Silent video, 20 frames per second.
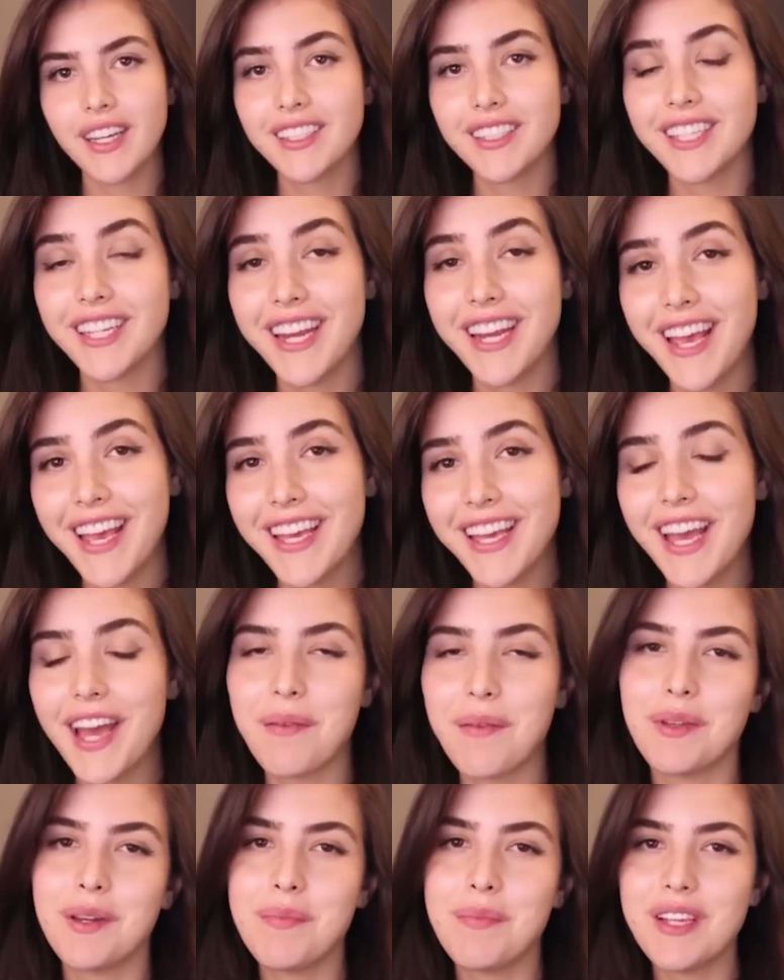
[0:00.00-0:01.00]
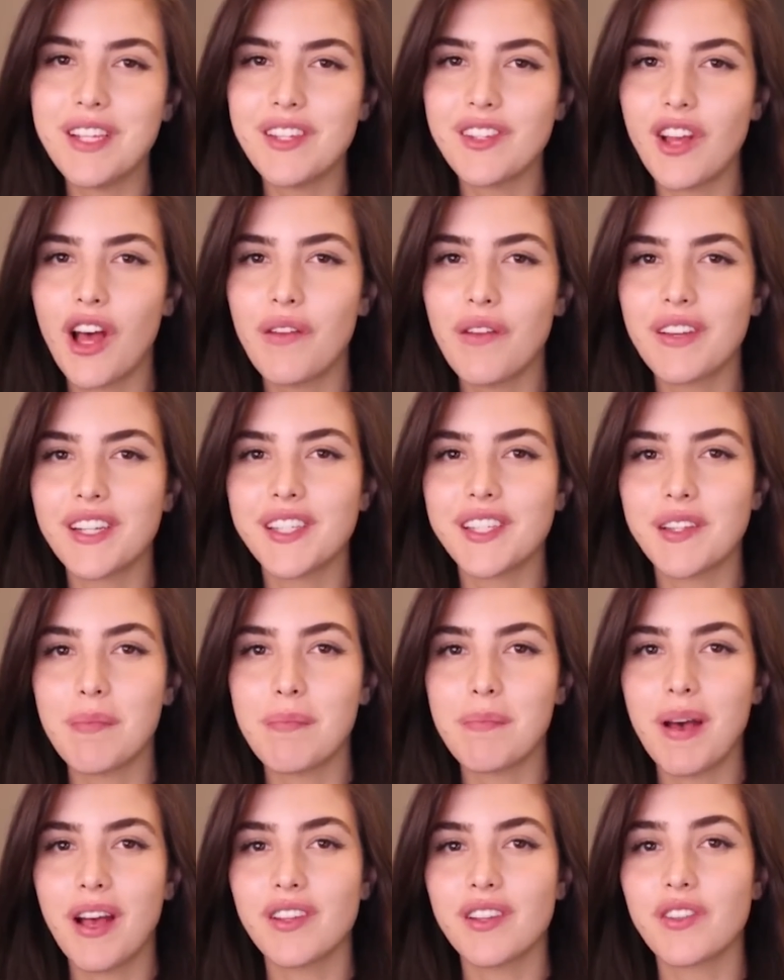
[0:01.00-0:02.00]
Today, I'm going to be solving some
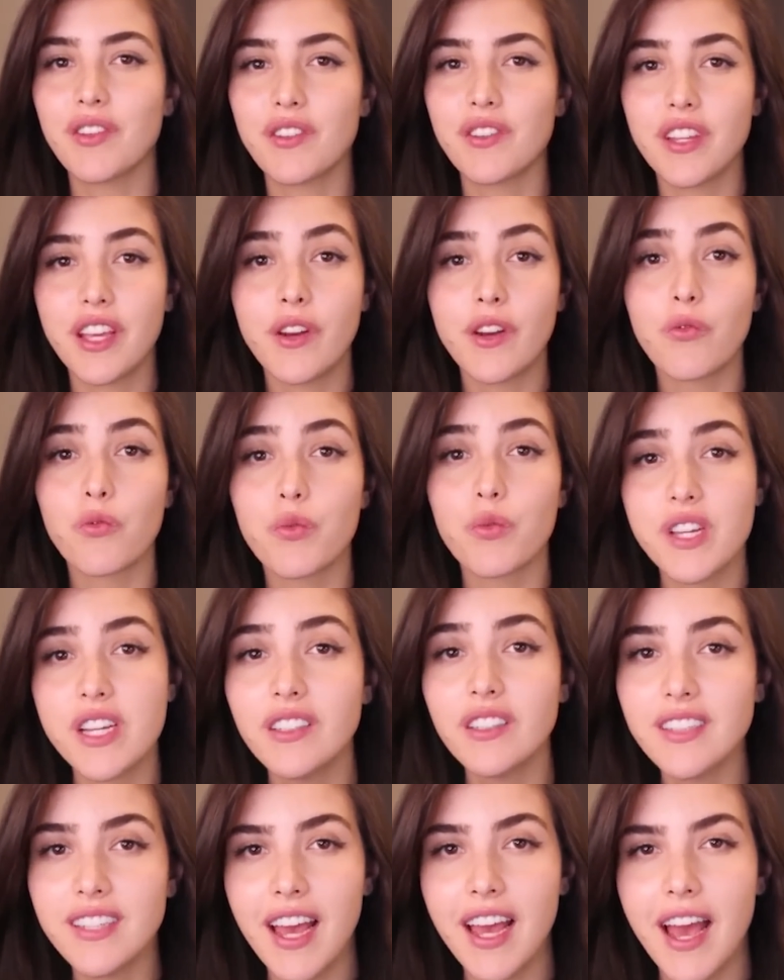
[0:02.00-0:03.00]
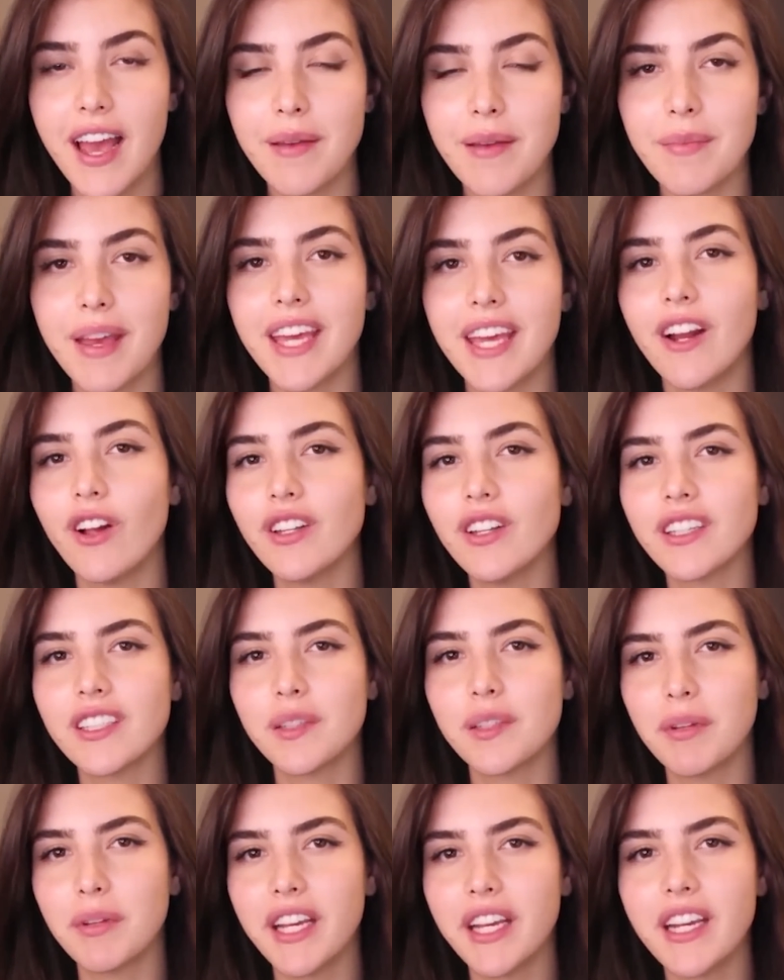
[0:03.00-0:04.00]
puzzles in real time and I'll
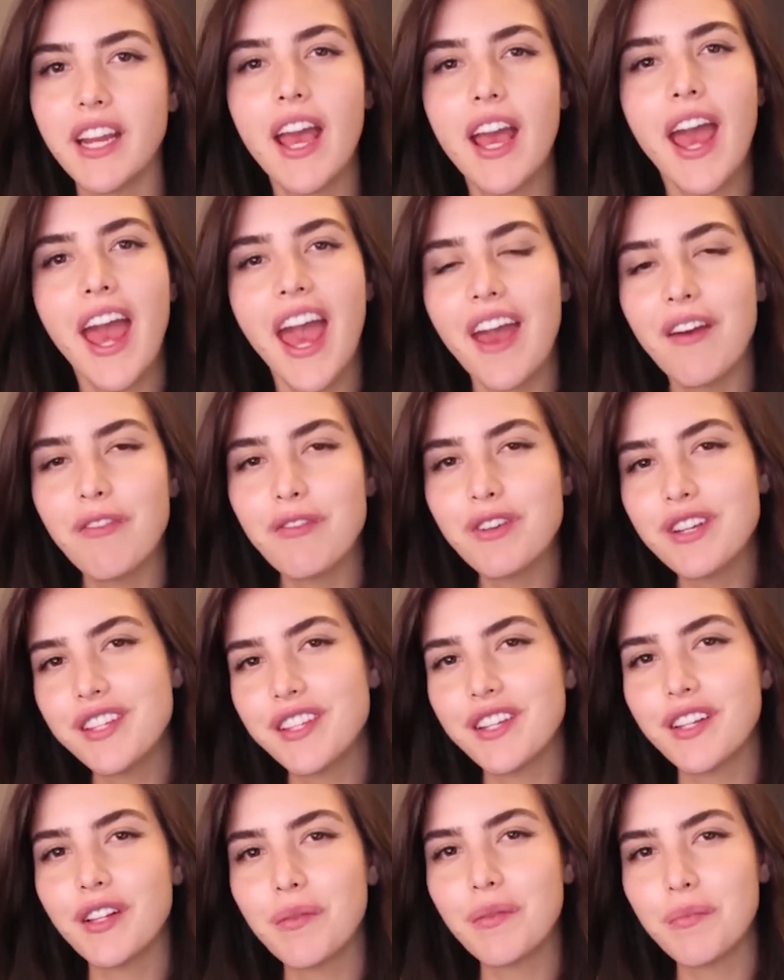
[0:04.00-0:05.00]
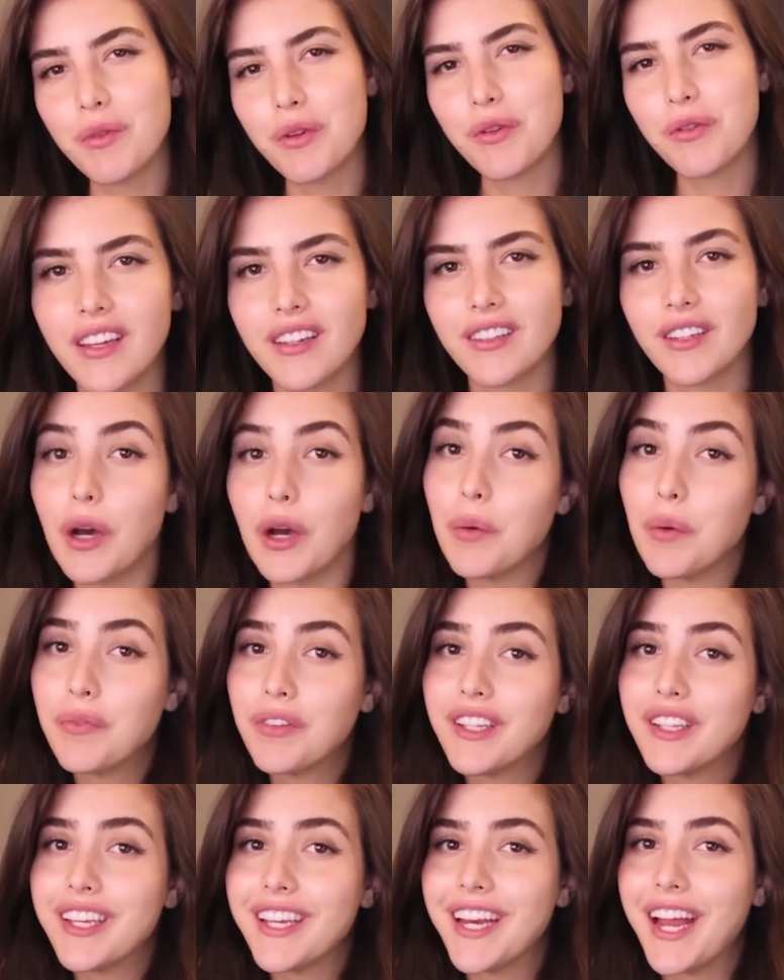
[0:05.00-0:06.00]
explain every single move. Hopefully
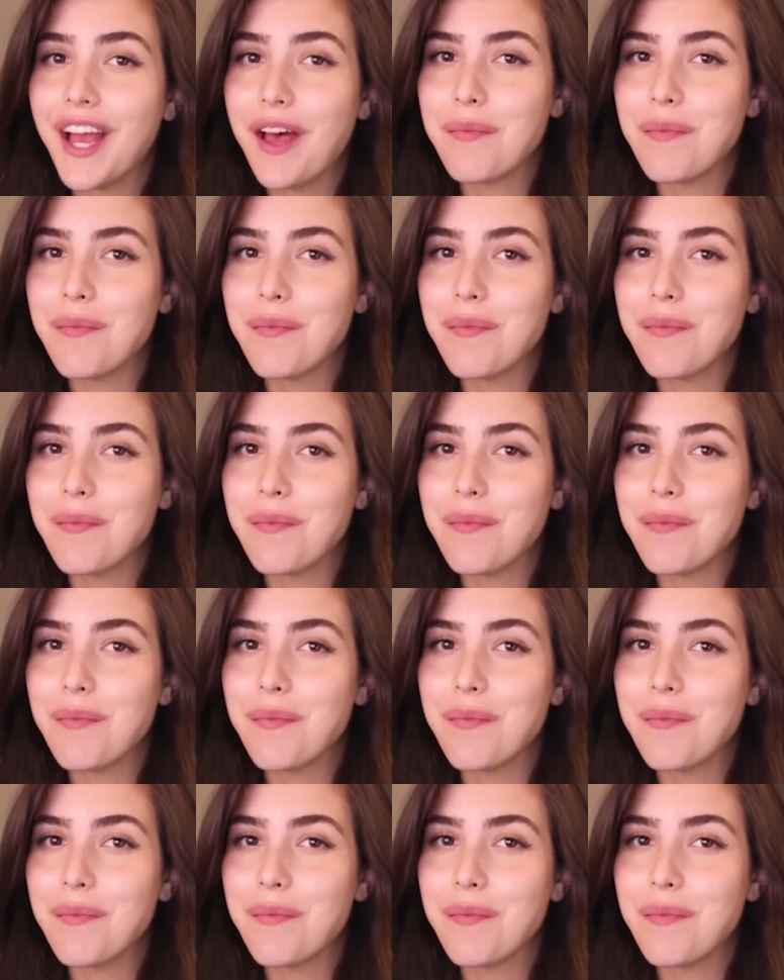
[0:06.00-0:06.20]
it helps.